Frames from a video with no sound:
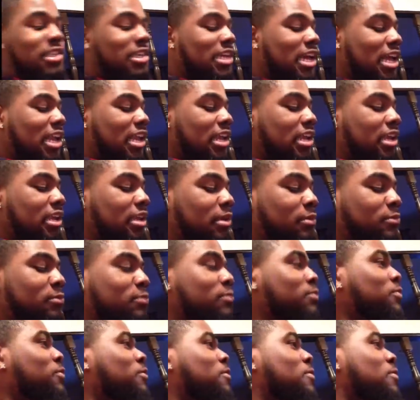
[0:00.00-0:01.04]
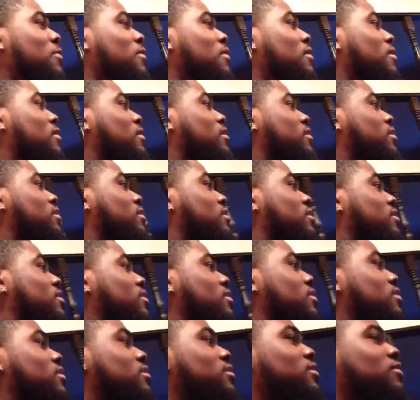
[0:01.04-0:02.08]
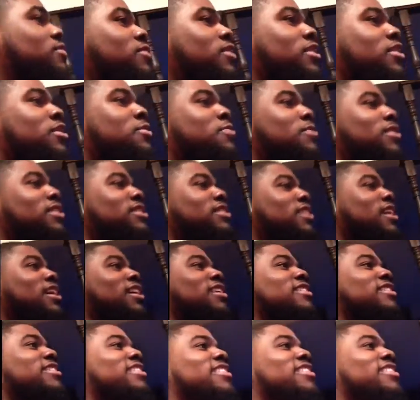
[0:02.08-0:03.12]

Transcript: shit kind of heat. The fuck you putting that?